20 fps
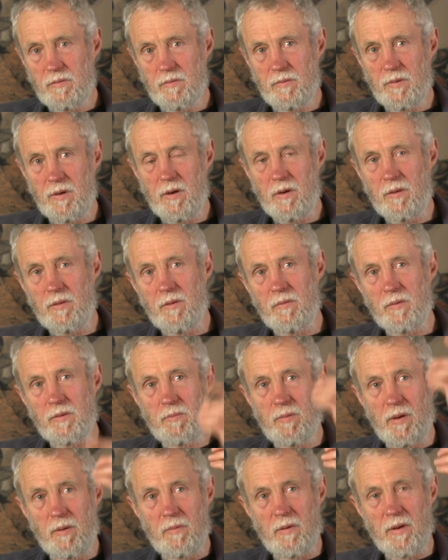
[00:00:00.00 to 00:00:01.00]
Well, there
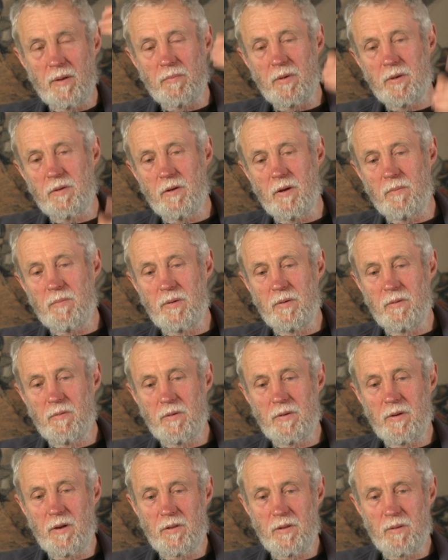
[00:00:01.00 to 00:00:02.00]
was people up the top and you
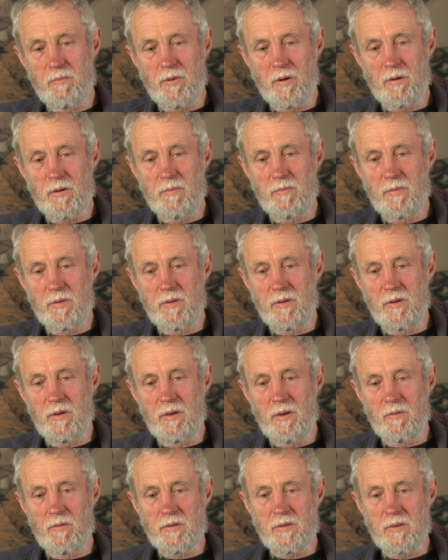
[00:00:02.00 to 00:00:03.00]
were down the bottom, and
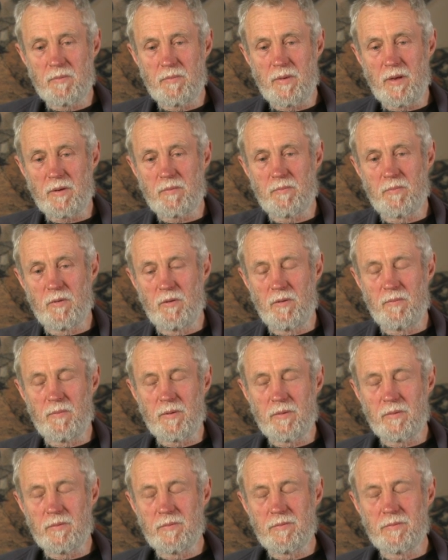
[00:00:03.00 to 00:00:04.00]
there wasn't much
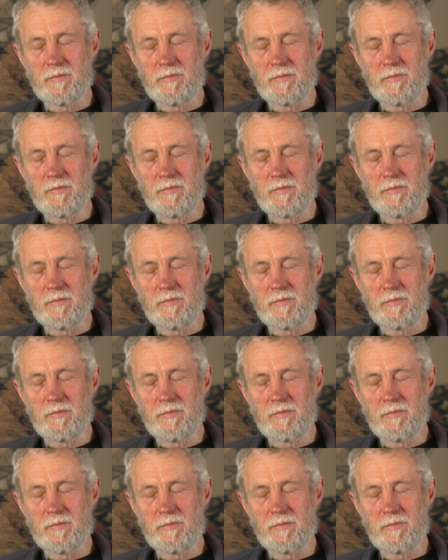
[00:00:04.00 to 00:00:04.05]
movement.